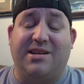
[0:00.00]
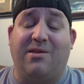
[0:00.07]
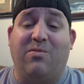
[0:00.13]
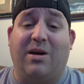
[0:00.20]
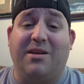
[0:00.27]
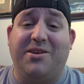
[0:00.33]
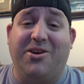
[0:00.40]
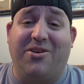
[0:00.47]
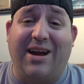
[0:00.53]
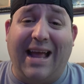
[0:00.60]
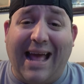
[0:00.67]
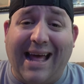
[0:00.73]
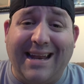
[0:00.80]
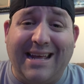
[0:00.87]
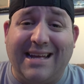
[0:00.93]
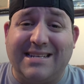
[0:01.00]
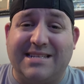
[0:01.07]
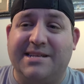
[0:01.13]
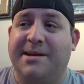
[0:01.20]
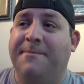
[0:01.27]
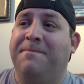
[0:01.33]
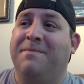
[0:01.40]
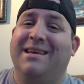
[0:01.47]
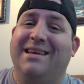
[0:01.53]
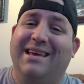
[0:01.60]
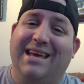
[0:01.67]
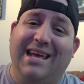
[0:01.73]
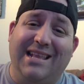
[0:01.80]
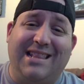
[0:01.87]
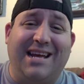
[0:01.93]
And while you're at it,
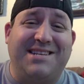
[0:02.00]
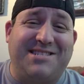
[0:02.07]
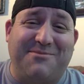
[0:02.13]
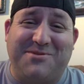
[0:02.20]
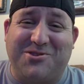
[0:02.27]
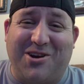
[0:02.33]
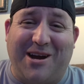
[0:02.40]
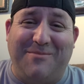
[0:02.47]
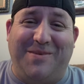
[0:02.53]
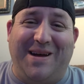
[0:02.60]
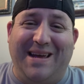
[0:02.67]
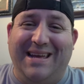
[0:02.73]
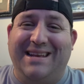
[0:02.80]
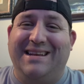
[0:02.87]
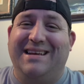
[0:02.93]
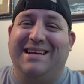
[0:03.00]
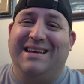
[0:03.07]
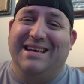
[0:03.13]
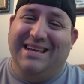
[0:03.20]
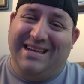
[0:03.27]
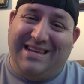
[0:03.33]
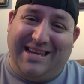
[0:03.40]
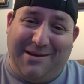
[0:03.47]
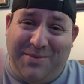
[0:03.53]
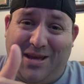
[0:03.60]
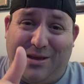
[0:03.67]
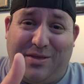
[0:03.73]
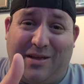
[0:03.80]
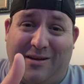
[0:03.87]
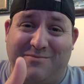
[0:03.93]
hit that subscribe button, give me
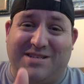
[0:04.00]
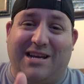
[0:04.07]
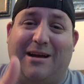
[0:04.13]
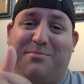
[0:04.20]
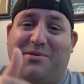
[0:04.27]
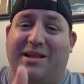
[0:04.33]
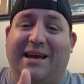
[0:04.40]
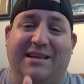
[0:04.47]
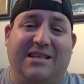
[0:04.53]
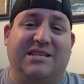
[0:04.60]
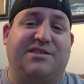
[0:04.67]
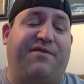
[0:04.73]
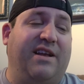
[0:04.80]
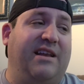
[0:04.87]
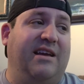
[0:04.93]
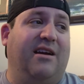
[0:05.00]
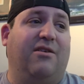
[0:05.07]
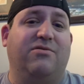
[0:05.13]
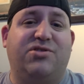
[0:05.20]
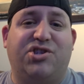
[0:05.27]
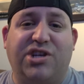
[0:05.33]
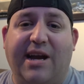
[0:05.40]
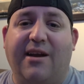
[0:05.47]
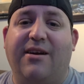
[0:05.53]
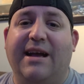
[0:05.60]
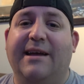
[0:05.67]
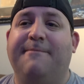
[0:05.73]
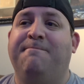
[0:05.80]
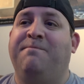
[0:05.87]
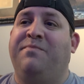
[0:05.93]
a thumbs up, like this video, share
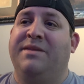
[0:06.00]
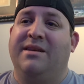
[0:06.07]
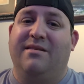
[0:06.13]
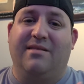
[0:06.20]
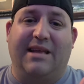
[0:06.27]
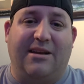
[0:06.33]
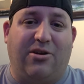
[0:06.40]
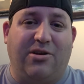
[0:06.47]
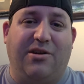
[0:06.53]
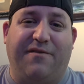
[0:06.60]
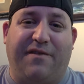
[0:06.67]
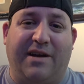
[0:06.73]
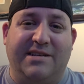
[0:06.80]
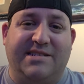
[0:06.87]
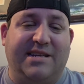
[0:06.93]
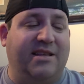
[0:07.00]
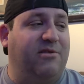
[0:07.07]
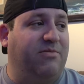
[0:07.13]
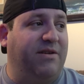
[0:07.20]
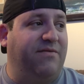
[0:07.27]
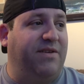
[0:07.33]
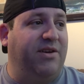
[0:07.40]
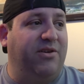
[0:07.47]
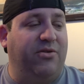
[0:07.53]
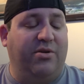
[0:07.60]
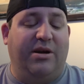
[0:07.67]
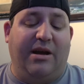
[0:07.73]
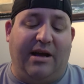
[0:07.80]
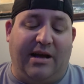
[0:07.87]
it, let all your friends see the review.